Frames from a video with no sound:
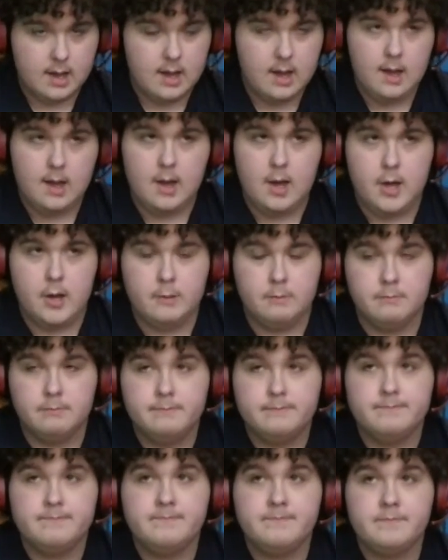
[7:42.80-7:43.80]

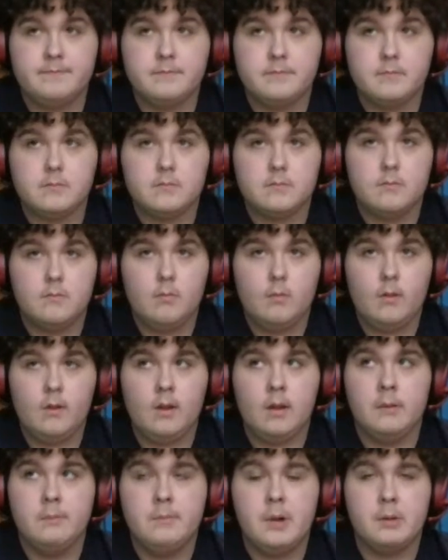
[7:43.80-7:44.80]

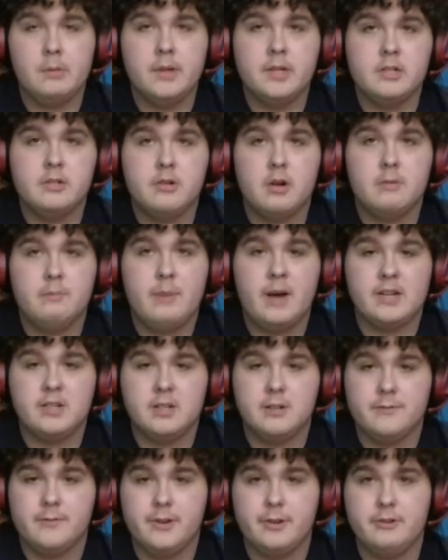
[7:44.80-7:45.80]
But a really strong Back to
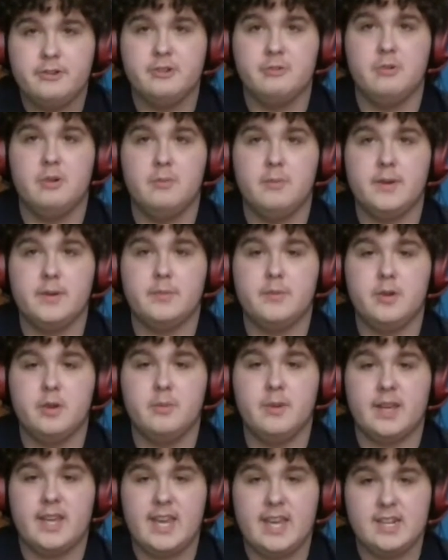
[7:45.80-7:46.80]
the Future will
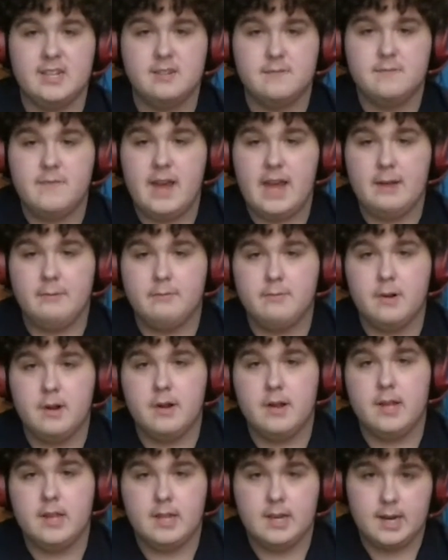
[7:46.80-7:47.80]
become a kid's favourite
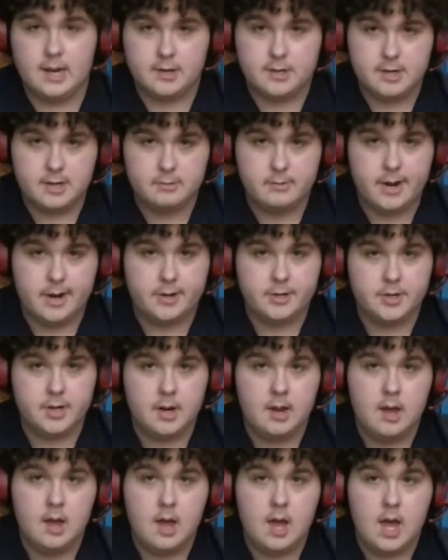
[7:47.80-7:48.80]
in the next
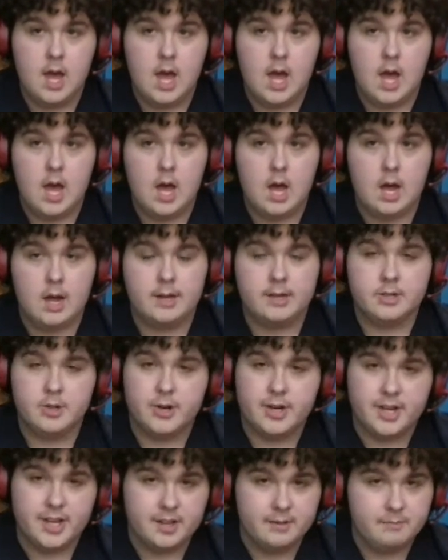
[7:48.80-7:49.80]
generation. It's
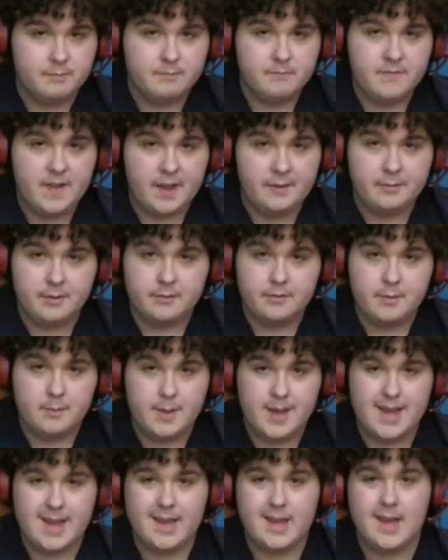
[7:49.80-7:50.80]
already a favourite for
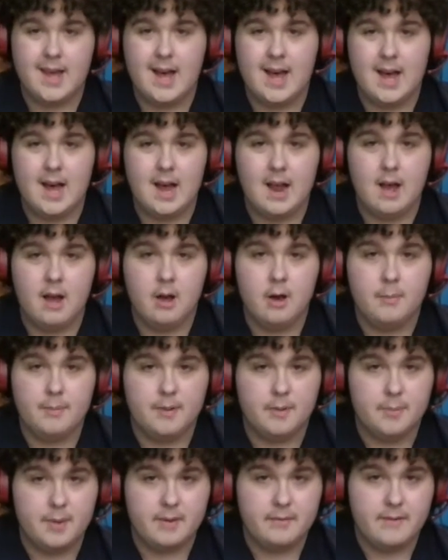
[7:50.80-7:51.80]
me. I hope
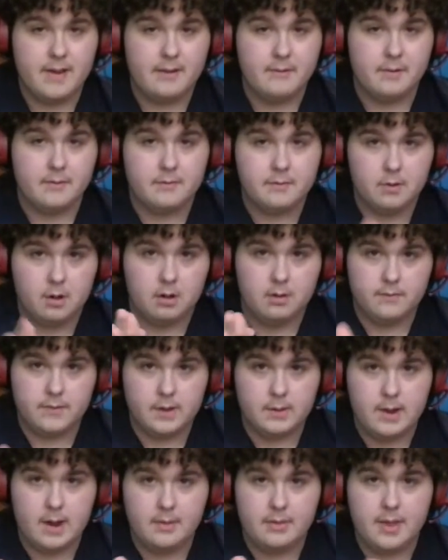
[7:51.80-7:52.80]
it'll be a favourite for all of
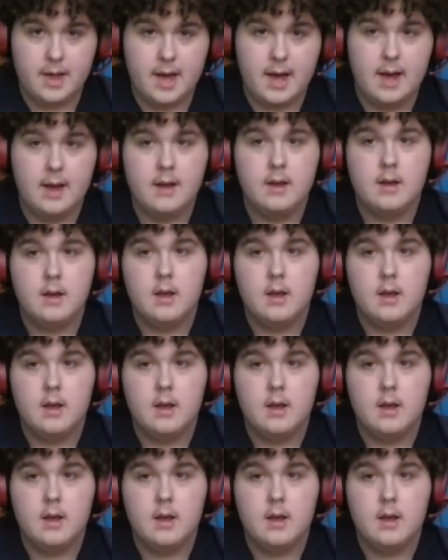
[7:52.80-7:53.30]
you out there.